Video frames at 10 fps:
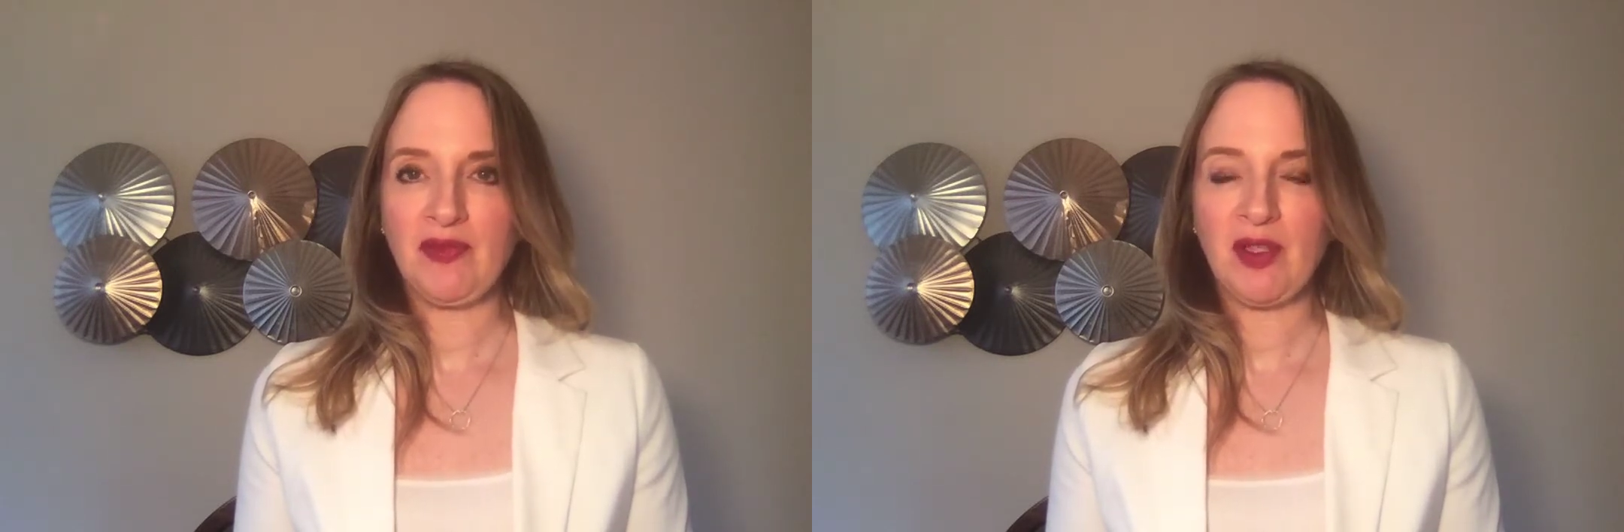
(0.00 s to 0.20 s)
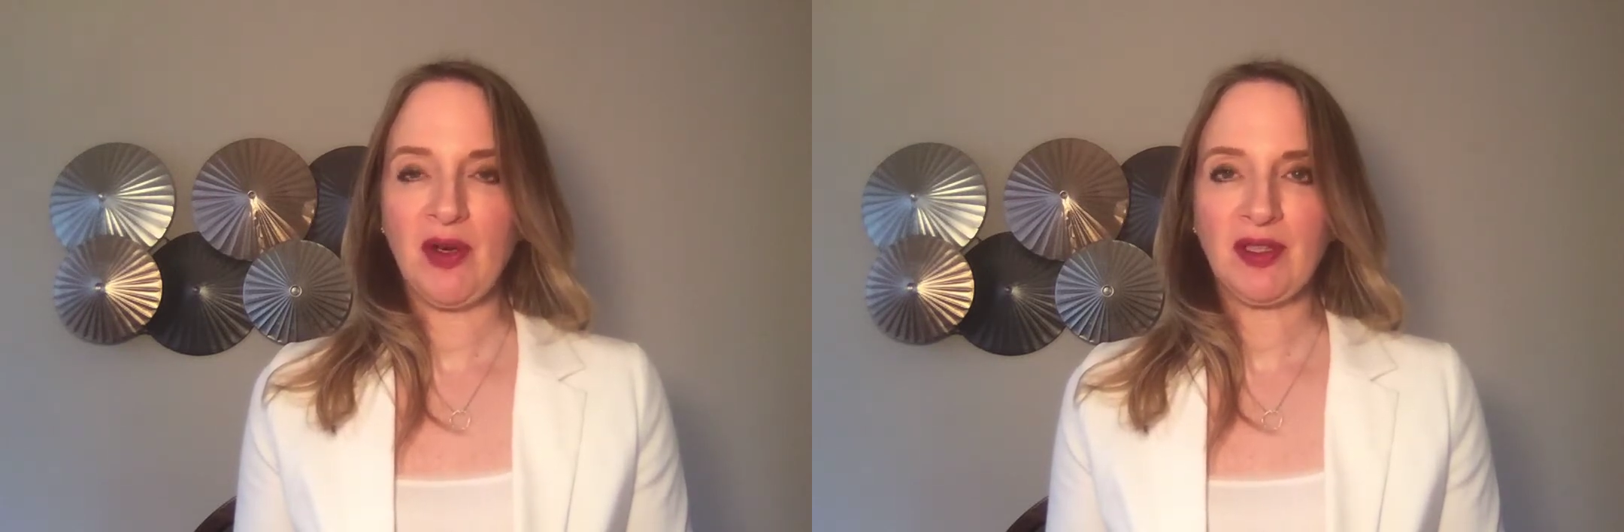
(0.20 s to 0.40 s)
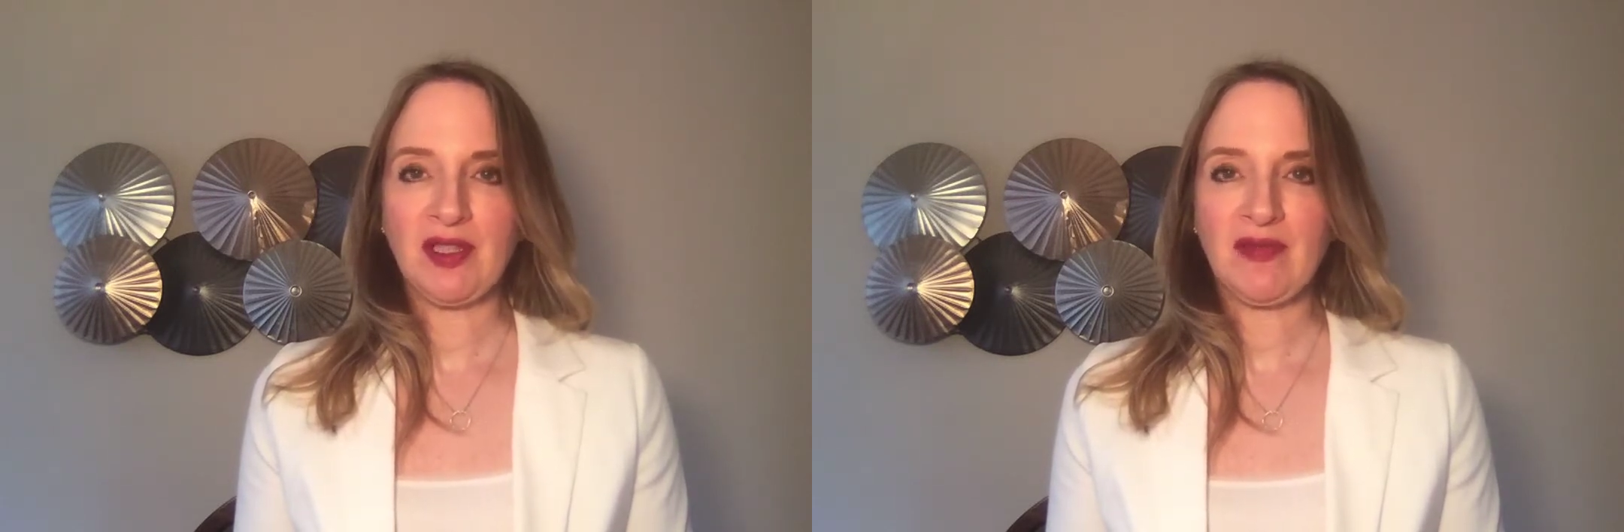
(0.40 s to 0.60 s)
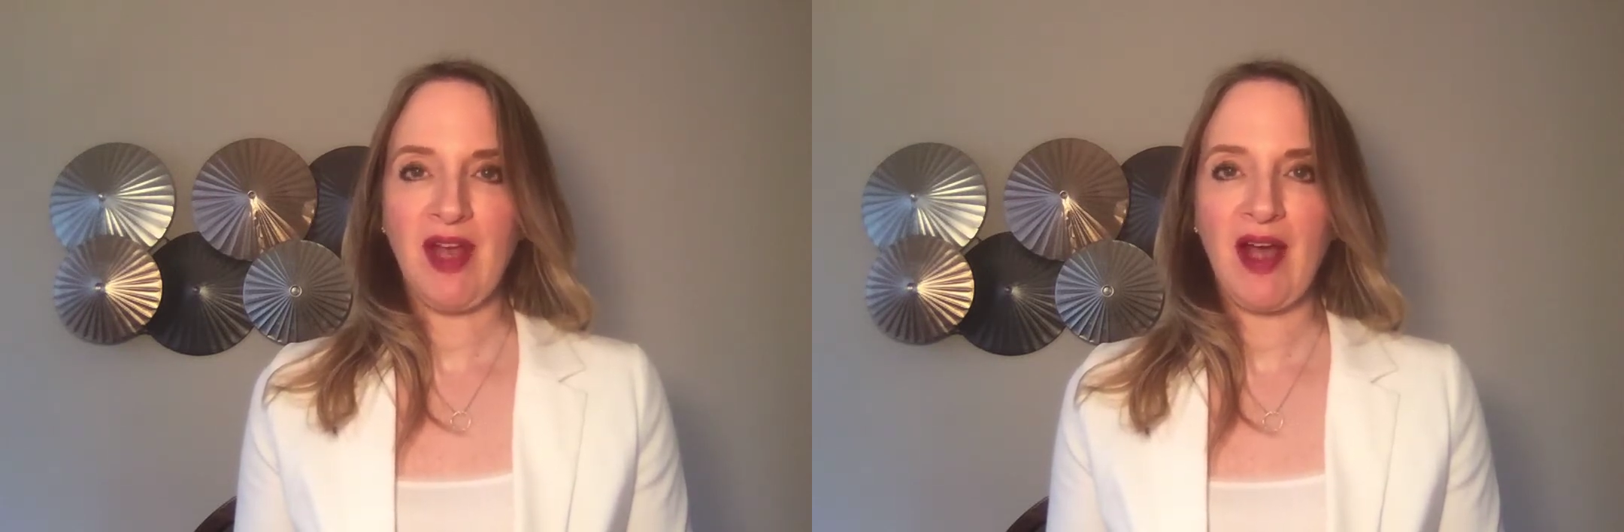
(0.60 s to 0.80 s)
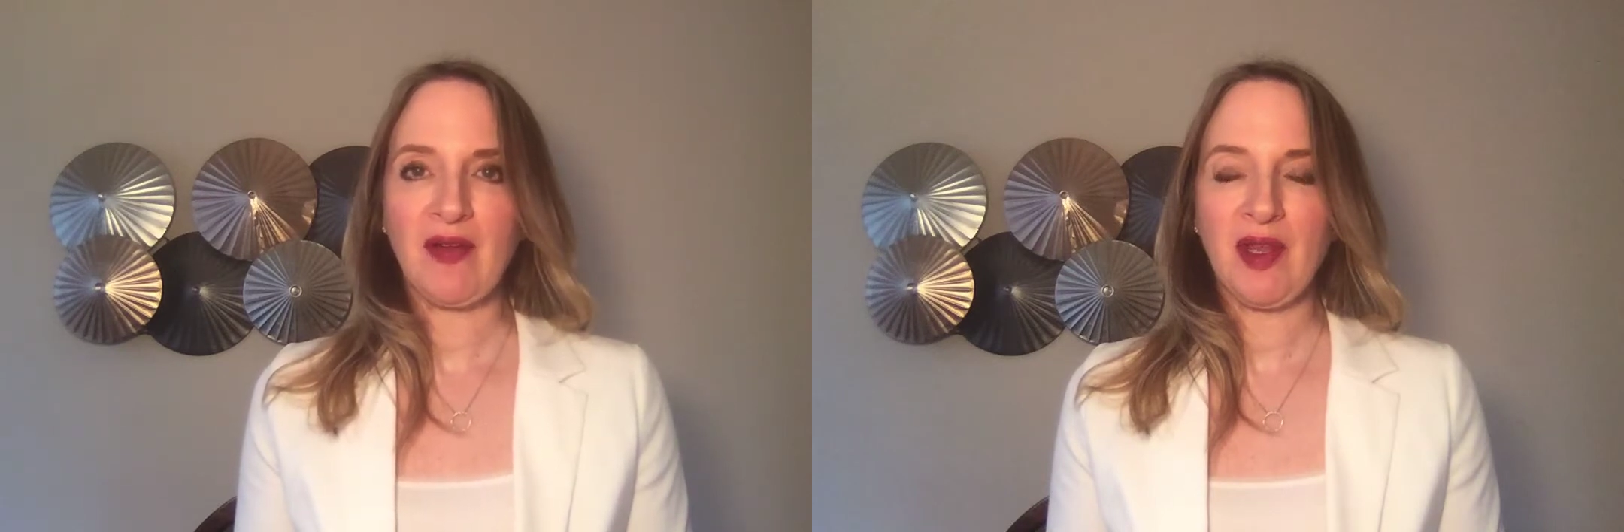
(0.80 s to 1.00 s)
regardless of
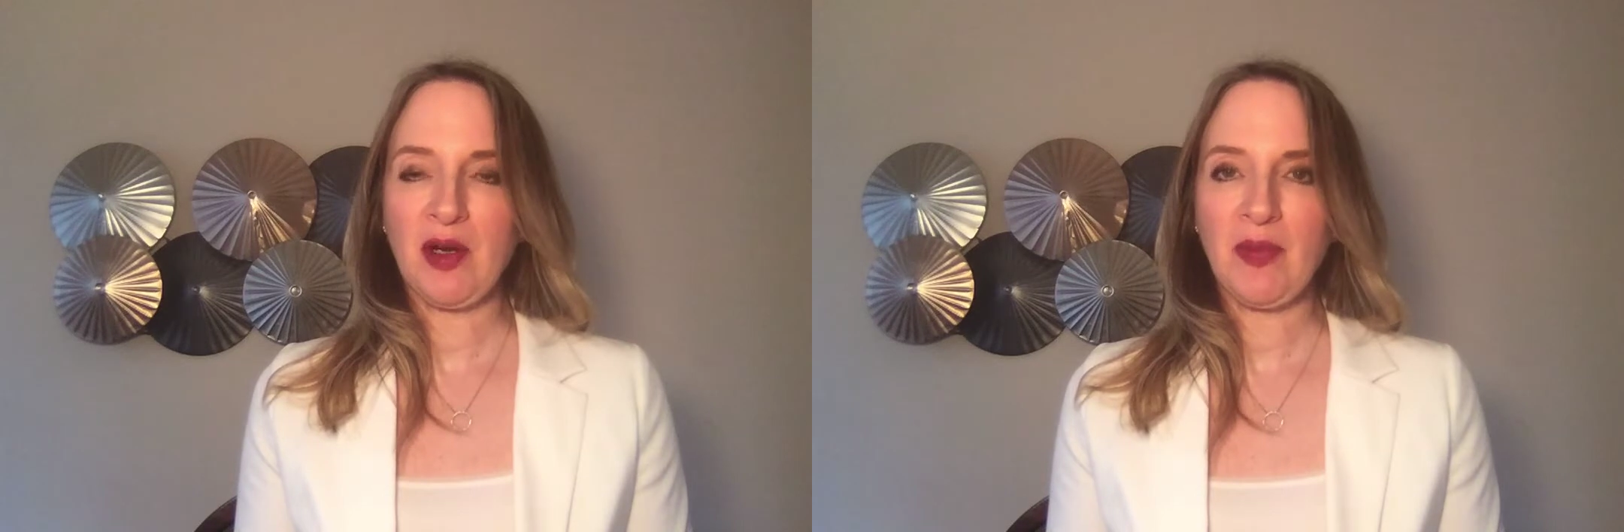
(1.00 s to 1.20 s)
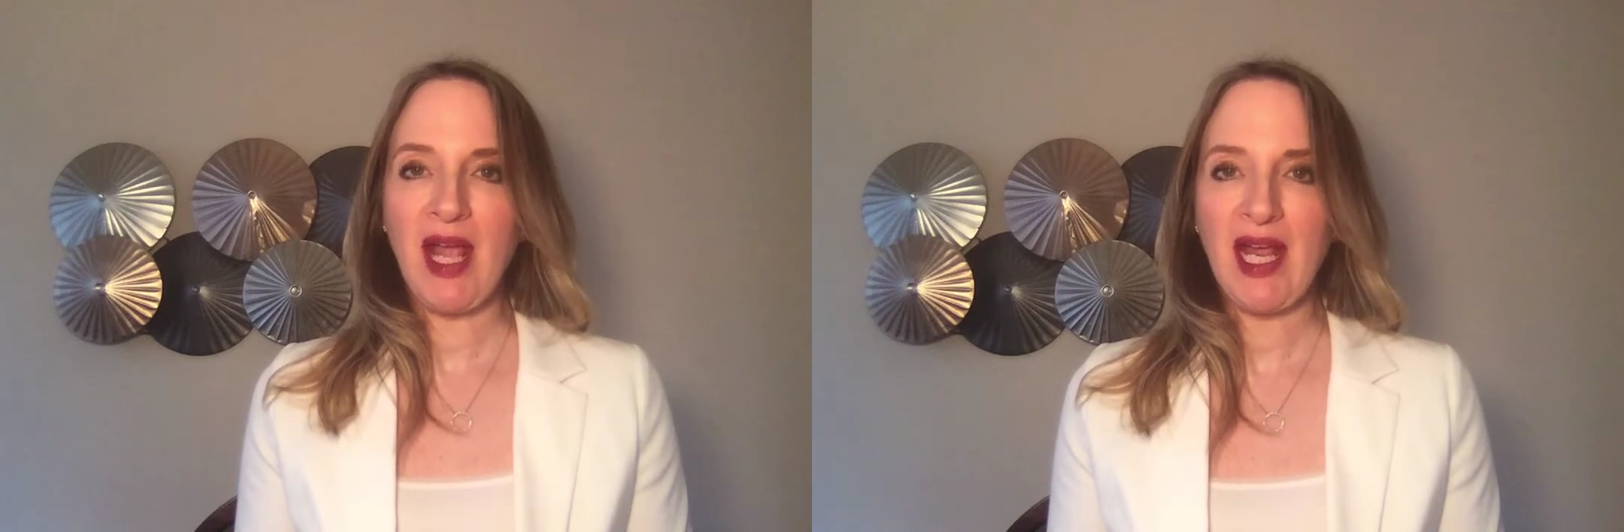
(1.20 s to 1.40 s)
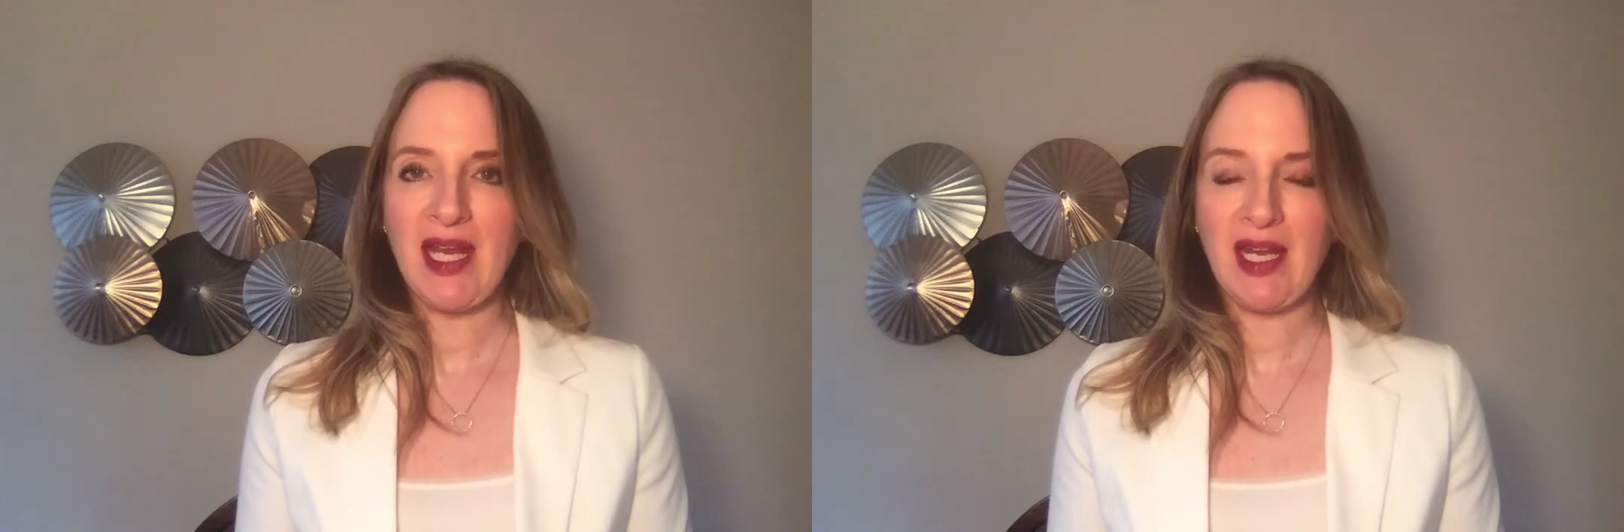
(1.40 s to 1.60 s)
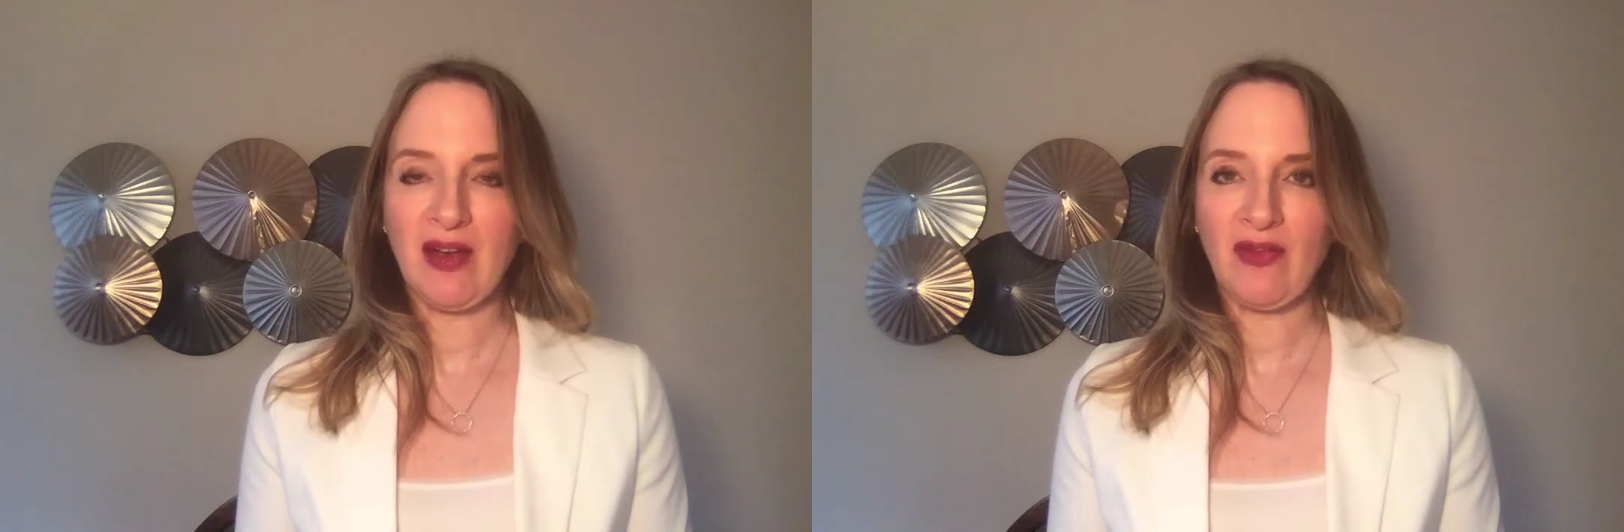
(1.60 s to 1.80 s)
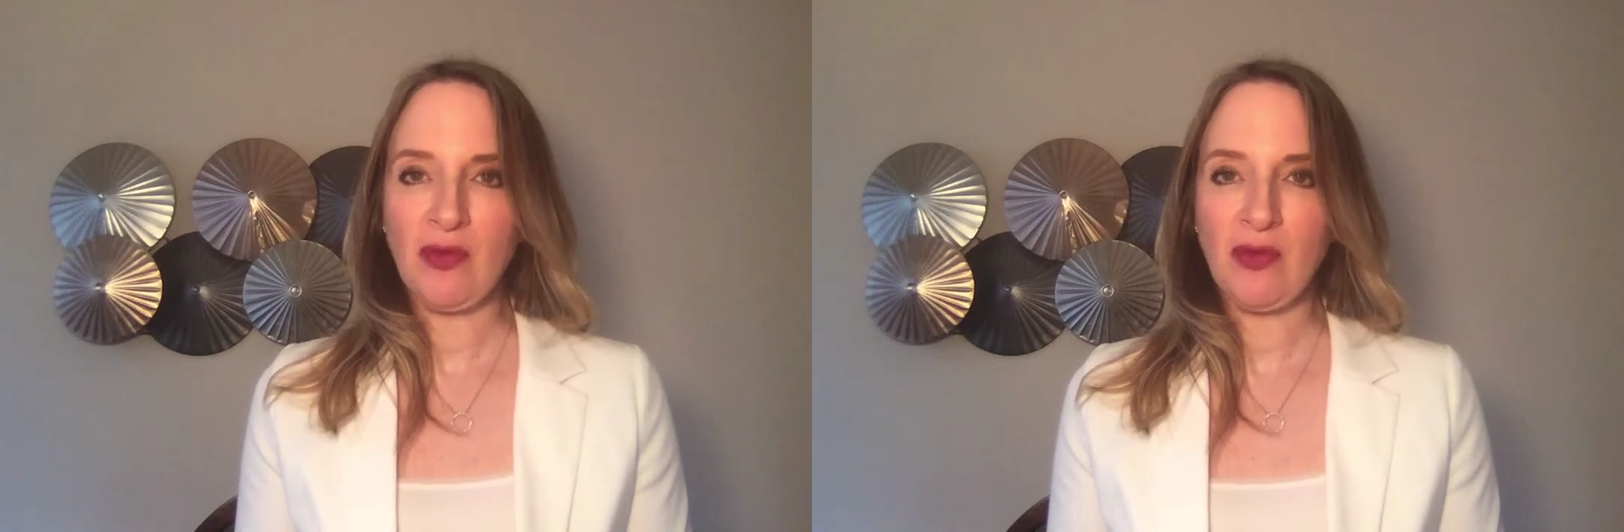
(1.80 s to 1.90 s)
how they are paying